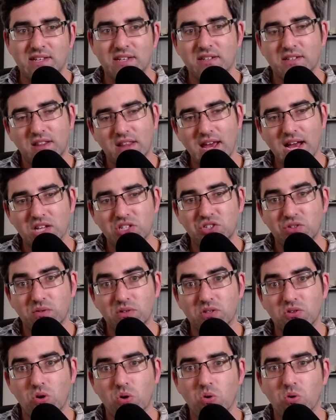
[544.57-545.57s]
and the actual
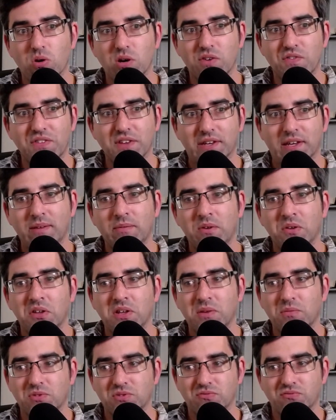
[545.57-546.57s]
core of the
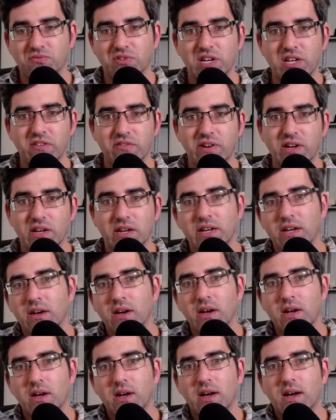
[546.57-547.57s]
community was really, really
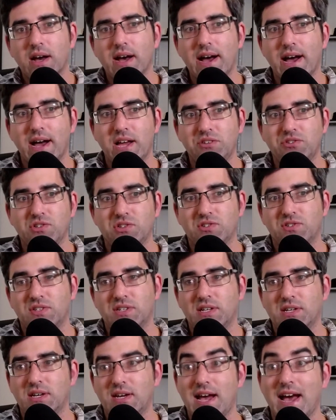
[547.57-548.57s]
uh, just
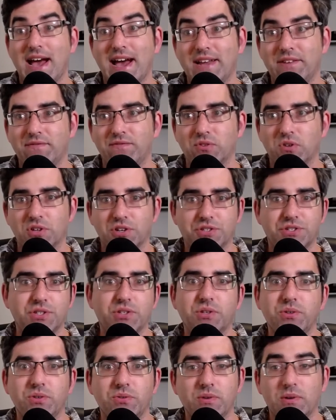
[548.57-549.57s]
a handful or
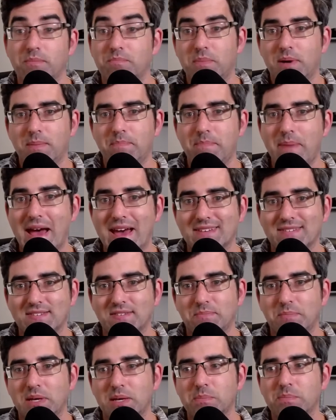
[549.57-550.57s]
two at best
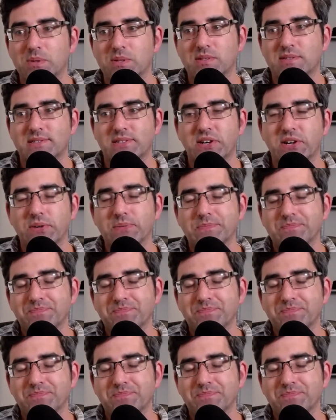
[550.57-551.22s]
of people. So